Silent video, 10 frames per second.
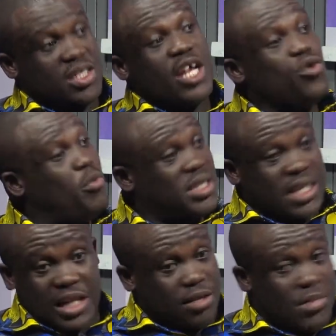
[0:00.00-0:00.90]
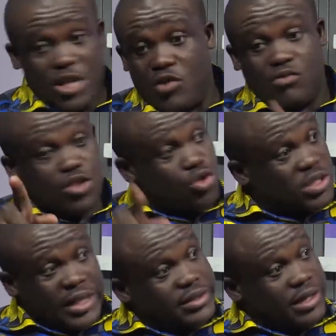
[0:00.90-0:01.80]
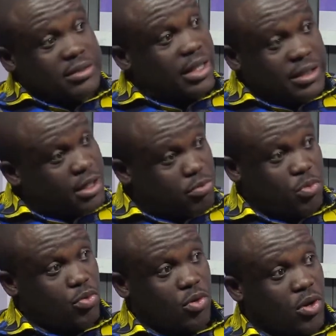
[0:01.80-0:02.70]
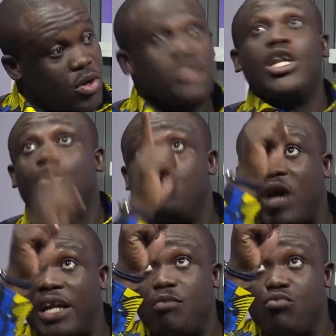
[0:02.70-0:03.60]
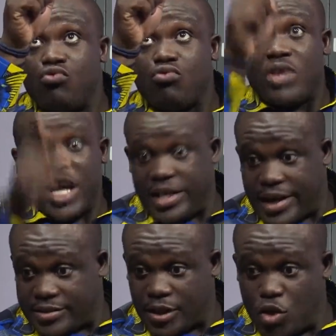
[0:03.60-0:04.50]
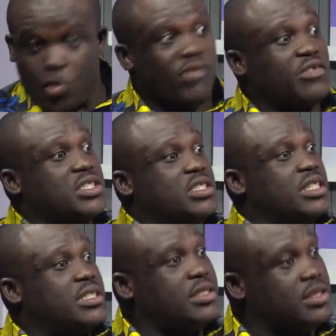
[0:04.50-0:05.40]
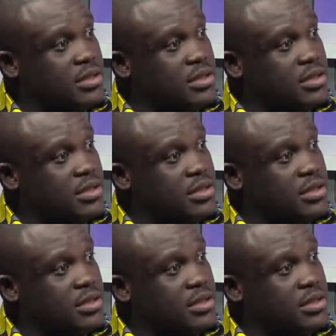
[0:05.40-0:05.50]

They know better than many of these, your technical, technical people. They look at the moon and they can tell you what fish is in the sea.